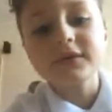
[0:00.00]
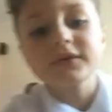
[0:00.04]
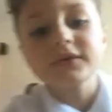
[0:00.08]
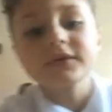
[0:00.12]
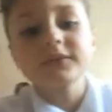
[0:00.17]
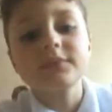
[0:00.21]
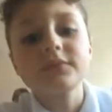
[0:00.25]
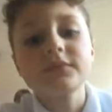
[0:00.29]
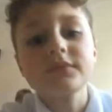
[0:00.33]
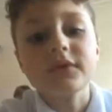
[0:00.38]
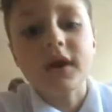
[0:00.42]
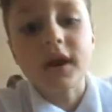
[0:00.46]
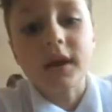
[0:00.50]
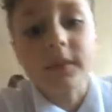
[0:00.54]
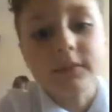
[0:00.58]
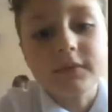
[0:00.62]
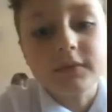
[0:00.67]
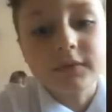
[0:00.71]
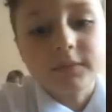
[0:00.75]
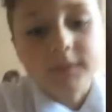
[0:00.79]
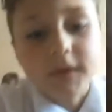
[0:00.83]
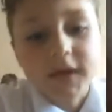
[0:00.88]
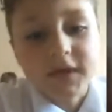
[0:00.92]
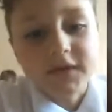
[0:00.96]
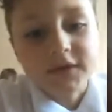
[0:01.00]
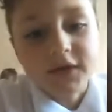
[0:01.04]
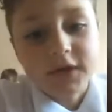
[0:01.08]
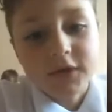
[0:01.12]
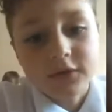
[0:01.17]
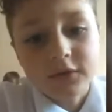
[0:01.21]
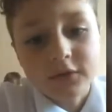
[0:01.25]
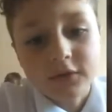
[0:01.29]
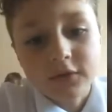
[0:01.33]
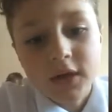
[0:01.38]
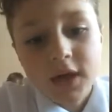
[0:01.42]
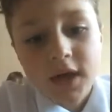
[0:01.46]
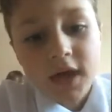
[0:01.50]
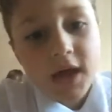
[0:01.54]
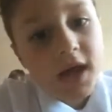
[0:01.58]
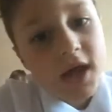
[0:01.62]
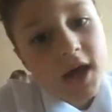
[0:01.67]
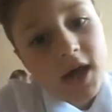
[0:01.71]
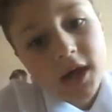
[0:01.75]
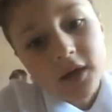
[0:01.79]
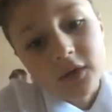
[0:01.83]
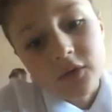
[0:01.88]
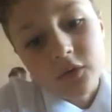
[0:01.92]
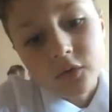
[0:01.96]
subscribe to my channel
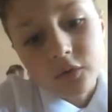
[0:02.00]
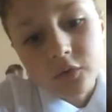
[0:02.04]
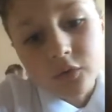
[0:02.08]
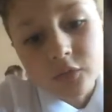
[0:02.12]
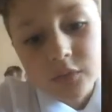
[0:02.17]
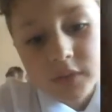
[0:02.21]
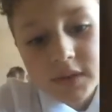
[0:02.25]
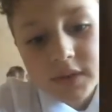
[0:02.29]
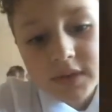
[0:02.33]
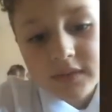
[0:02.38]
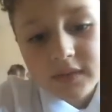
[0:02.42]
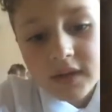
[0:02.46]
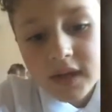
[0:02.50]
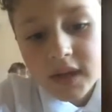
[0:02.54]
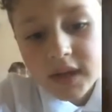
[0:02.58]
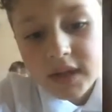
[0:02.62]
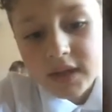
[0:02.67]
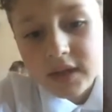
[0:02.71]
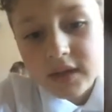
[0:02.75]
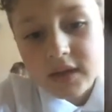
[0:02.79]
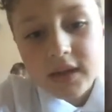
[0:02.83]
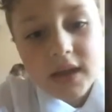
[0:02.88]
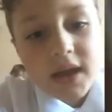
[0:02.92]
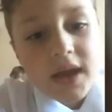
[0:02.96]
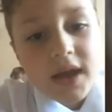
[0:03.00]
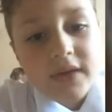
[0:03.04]
and always like